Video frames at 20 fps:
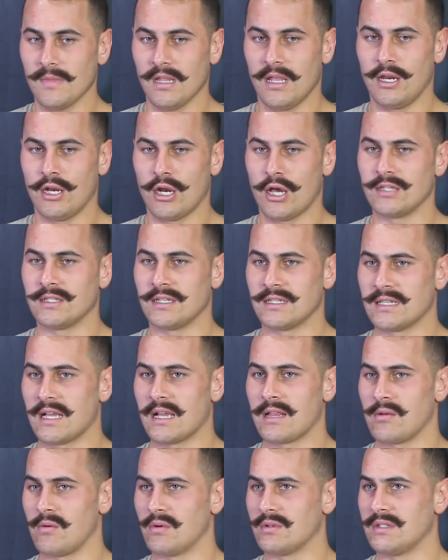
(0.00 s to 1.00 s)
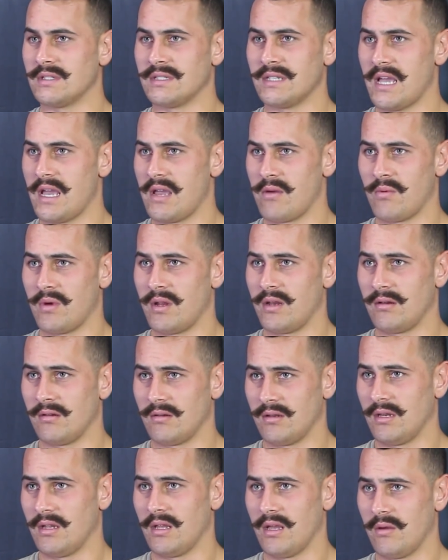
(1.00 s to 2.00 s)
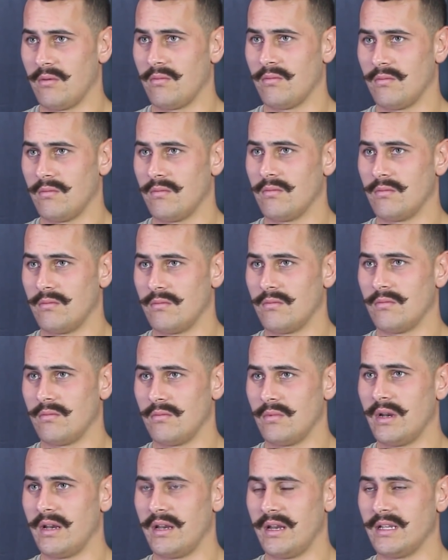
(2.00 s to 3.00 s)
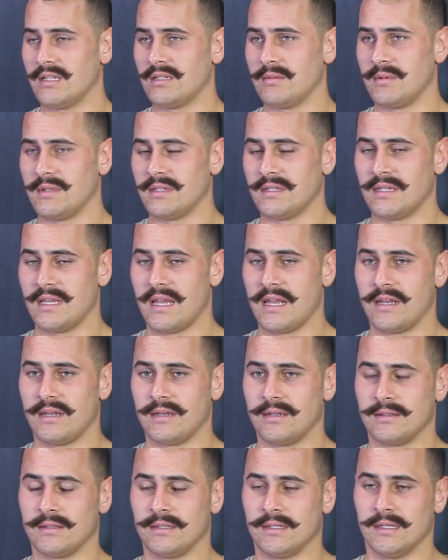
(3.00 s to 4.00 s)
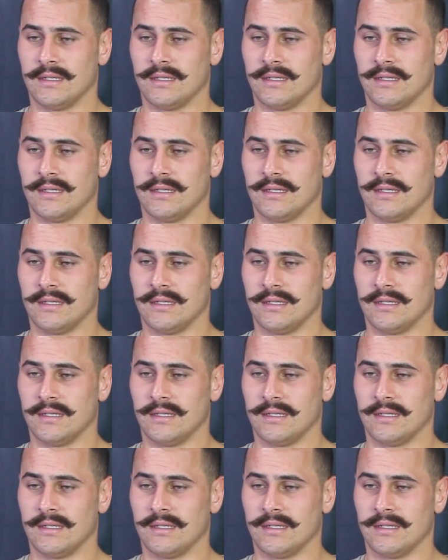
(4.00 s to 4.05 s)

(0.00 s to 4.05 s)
he knows exactly what to say when it needs to be said, and